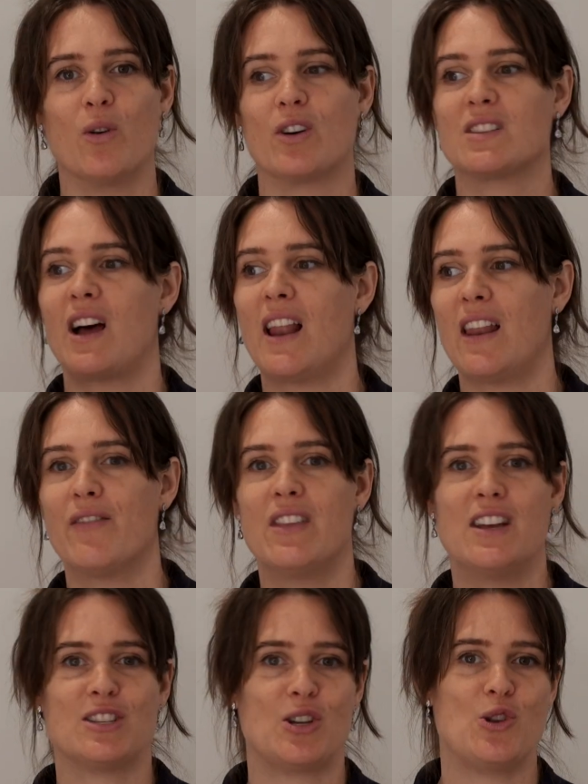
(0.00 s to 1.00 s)
because I love
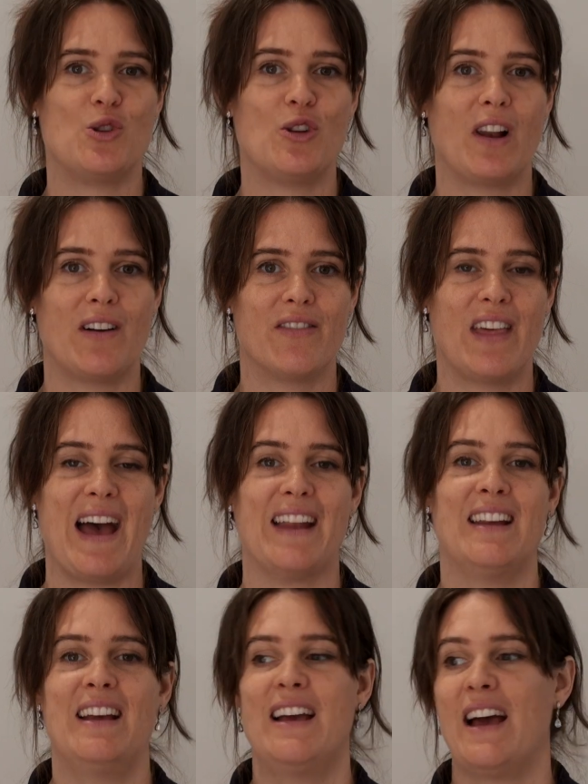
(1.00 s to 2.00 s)
this and you love that